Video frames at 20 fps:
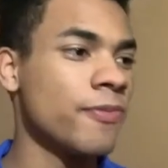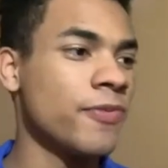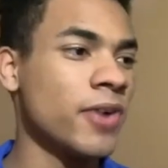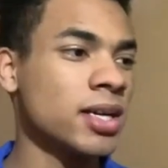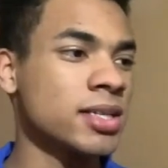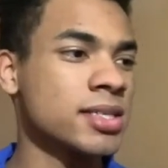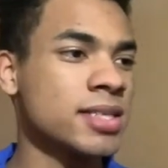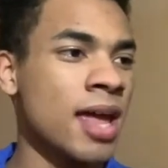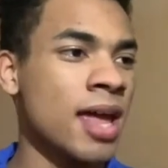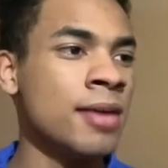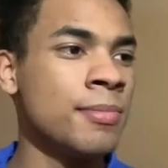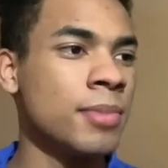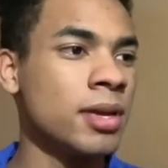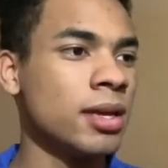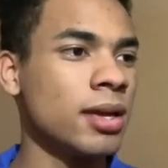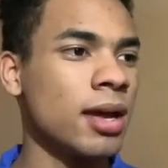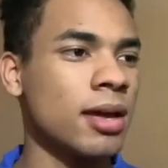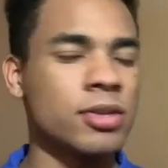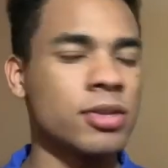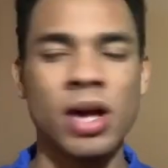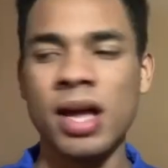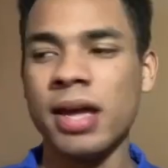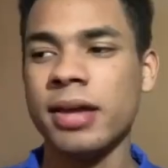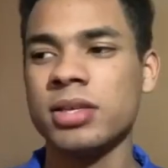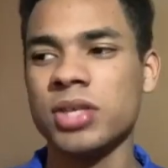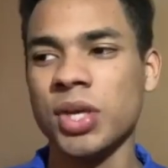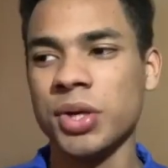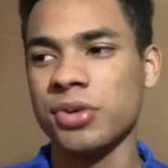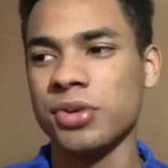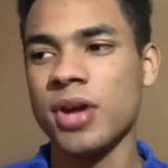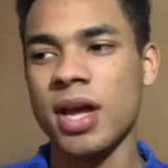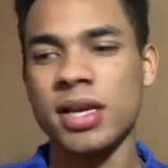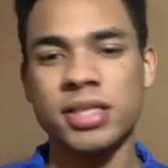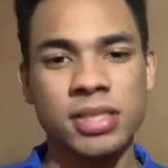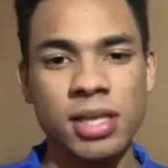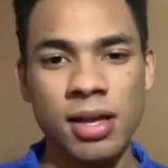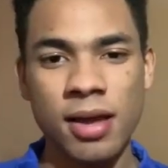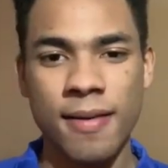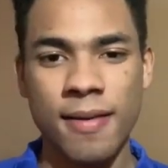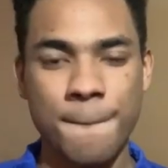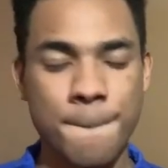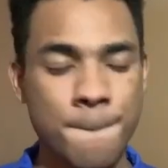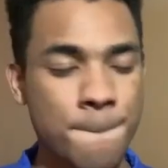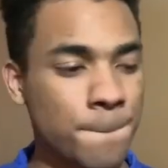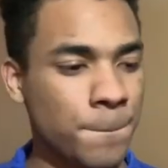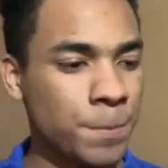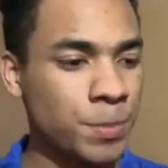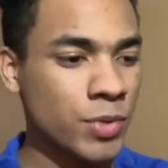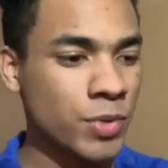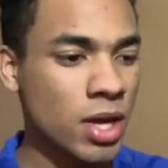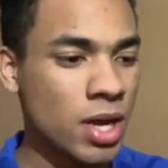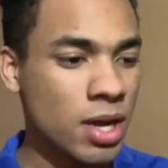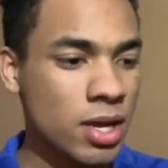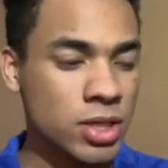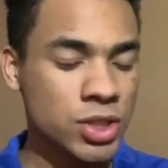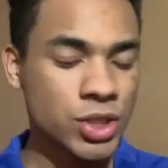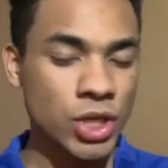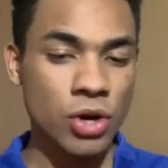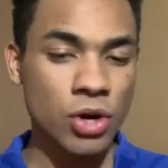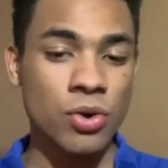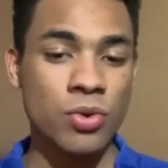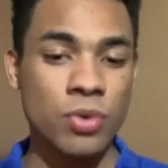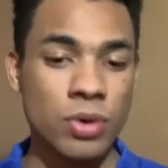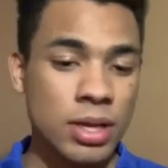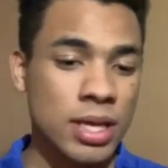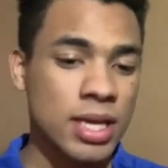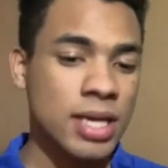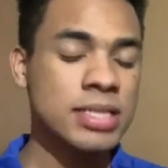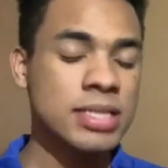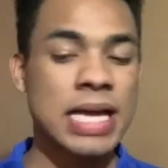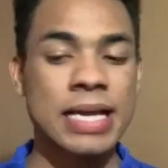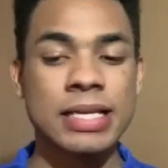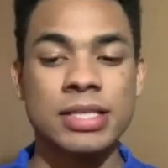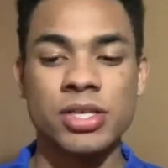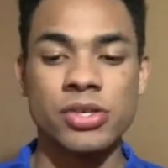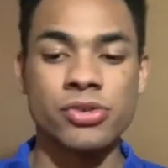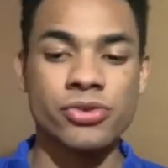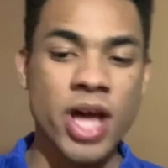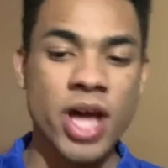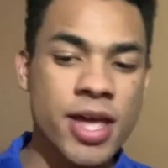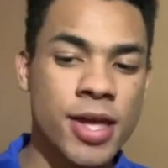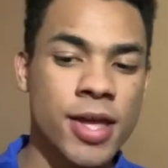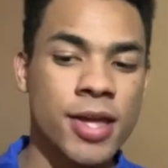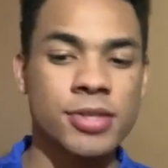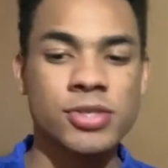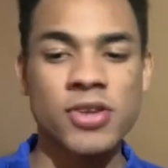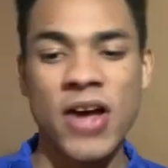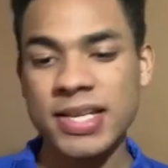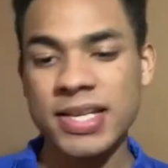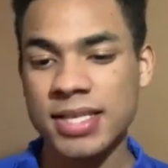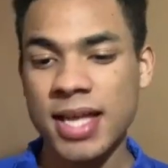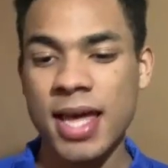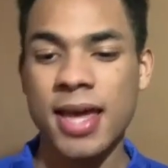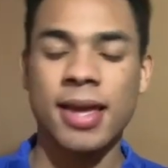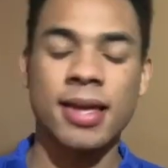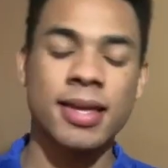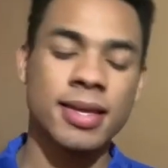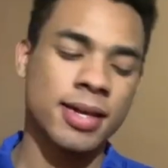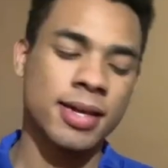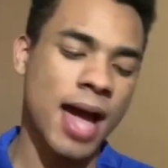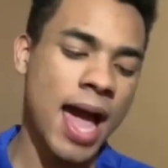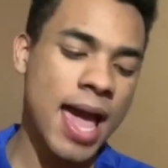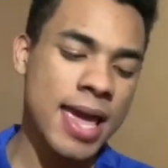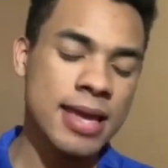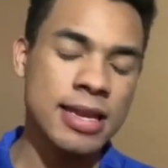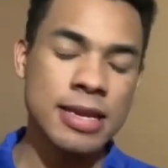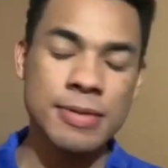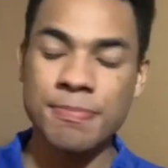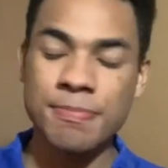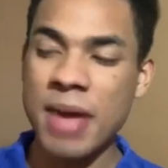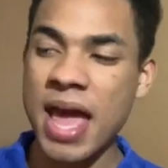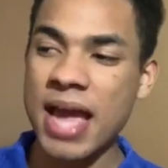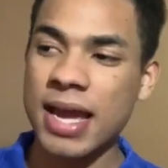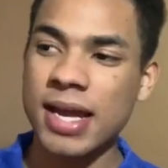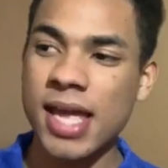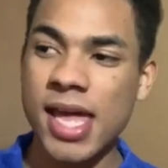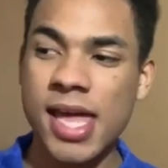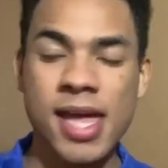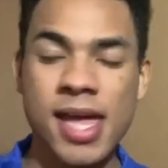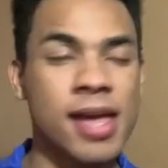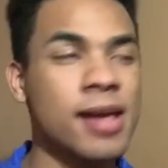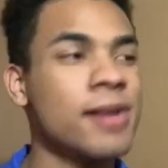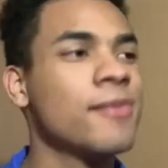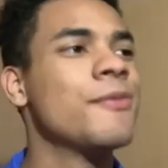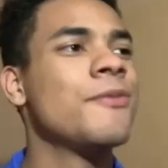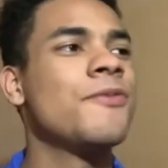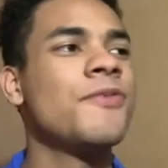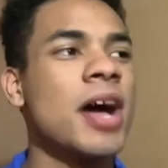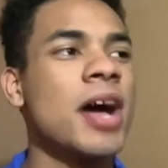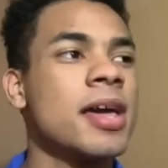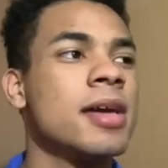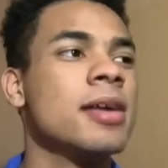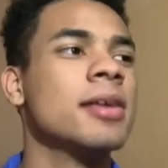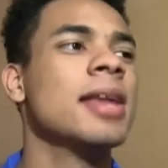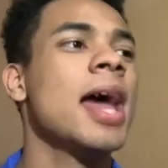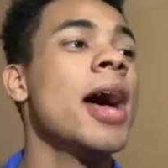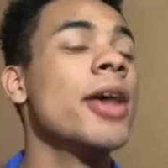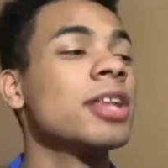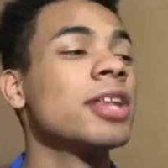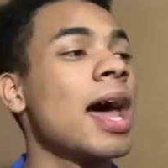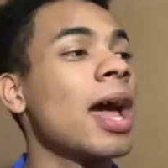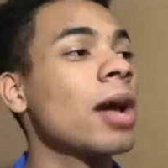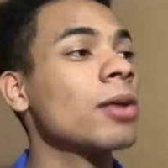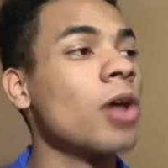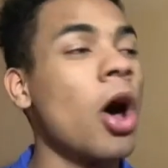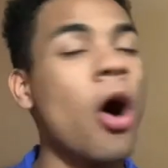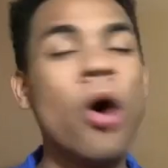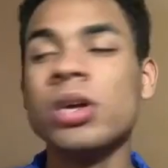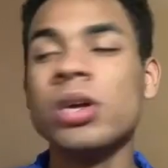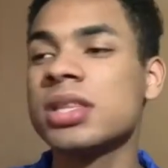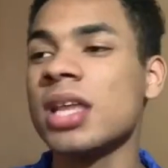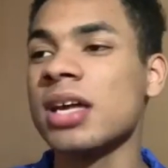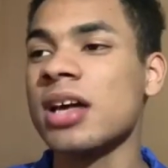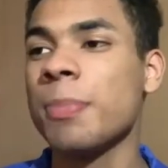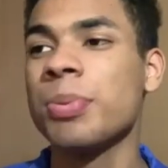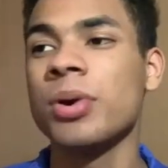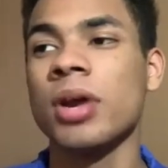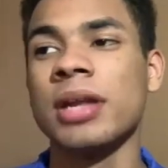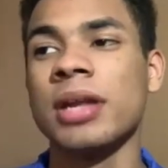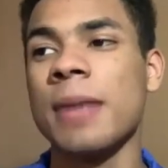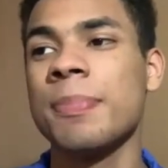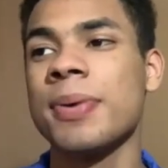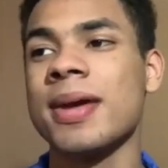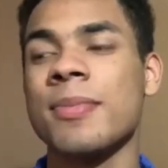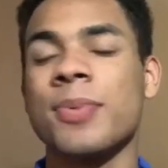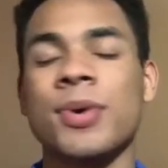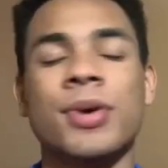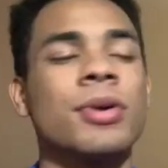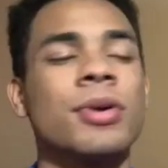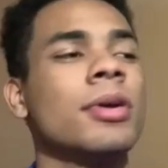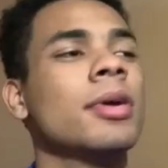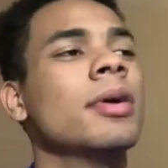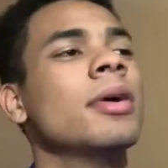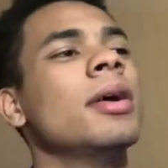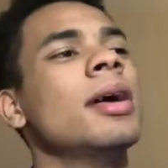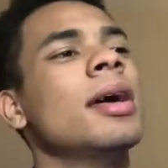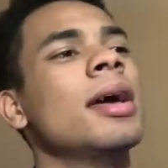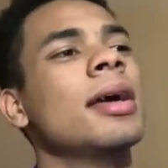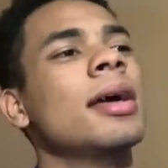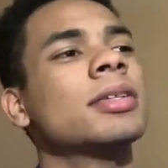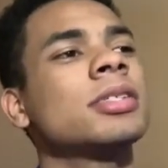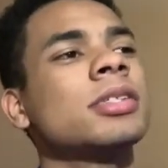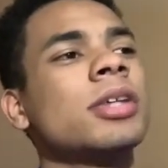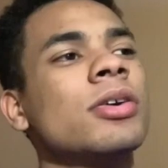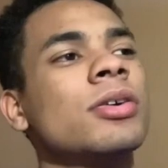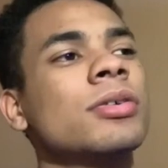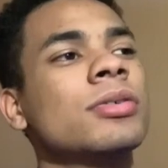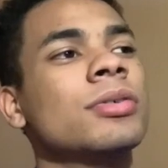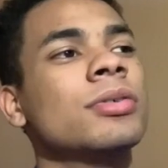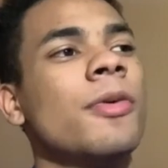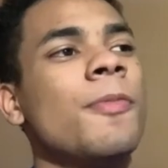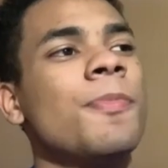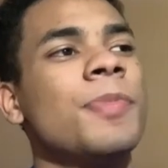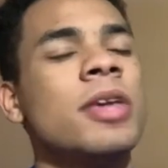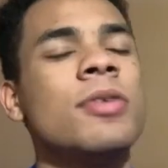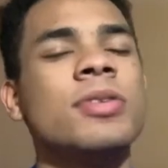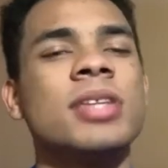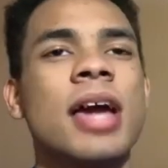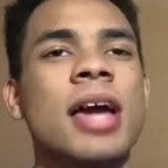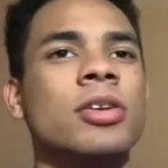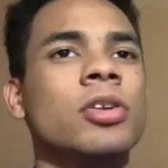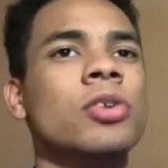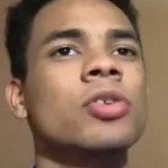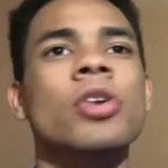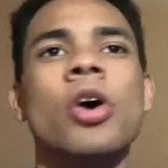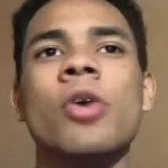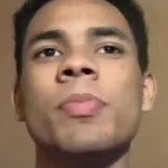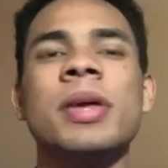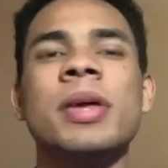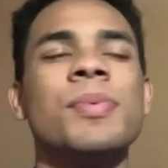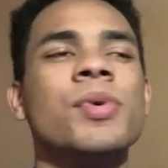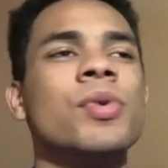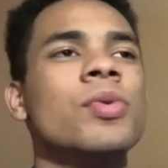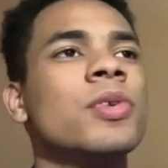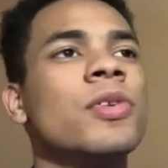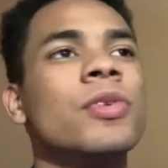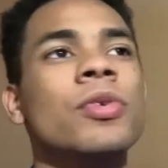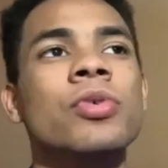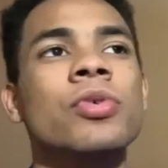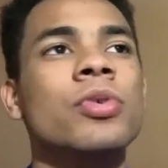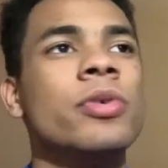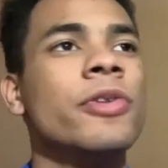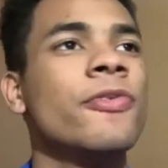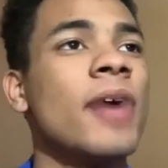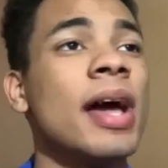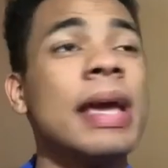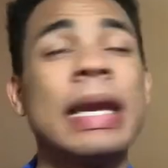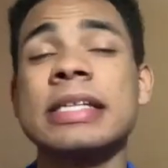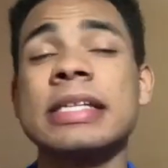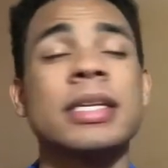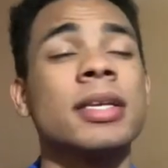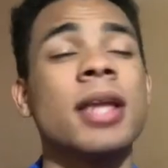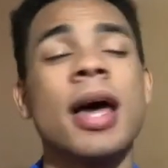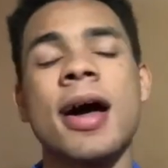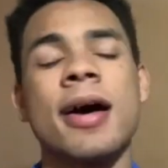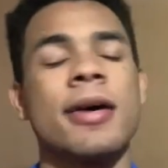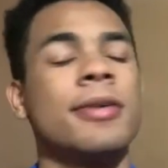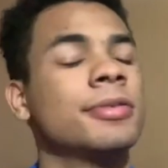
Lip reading: Fuck a statement. So I ain't trying to write shit. So he's like, just right. So I say, got hit in the back of the head, fight. That was like the only thing I put on that paper. And so he was like, do you know people who you was fighting? I said, nah.